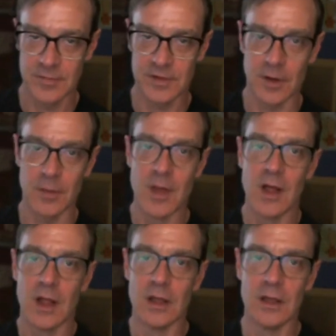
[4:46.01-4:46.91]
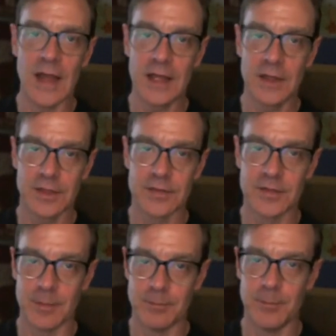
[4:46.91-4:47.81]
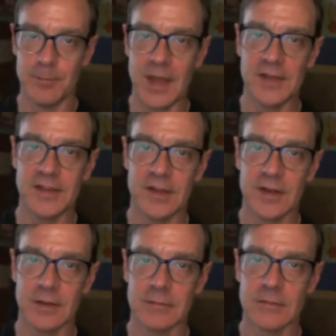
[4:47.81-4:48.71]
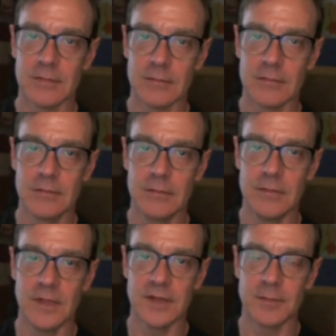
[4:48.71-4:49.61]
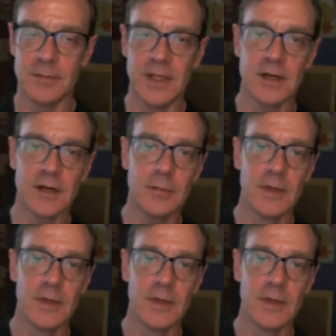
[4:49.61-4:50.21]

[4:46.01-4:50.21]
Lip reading: So length, the base unit is a meter.